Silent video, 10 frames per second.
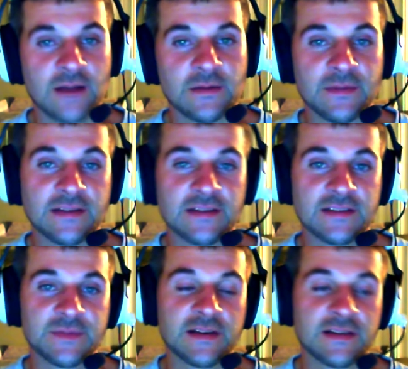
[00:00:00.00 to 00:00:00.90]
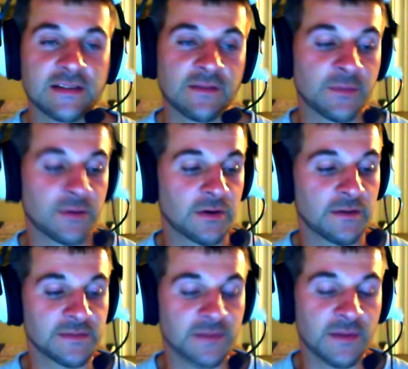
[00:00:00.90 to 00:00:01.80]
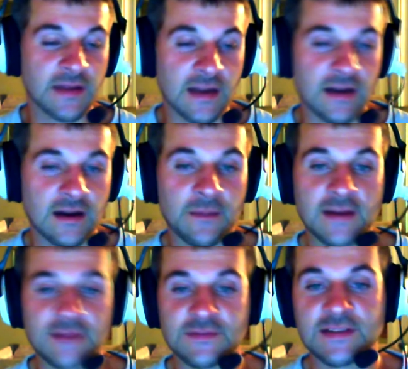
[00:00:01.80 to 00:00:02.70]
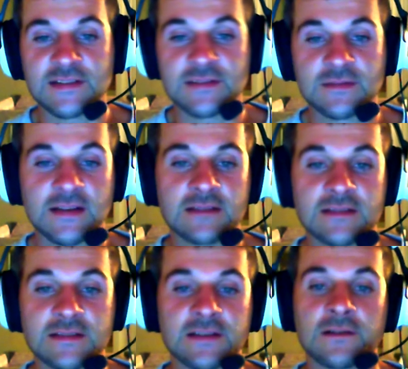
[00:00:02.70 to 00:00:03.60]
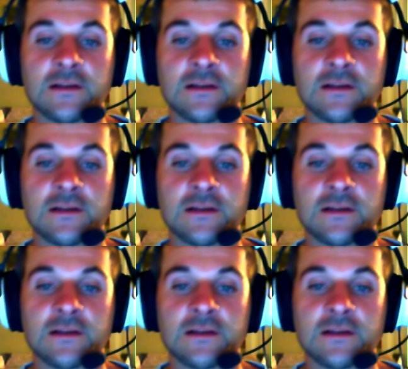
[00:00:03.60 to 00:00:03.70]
to me just because I've done put all this money out. I might as well get something out the deal.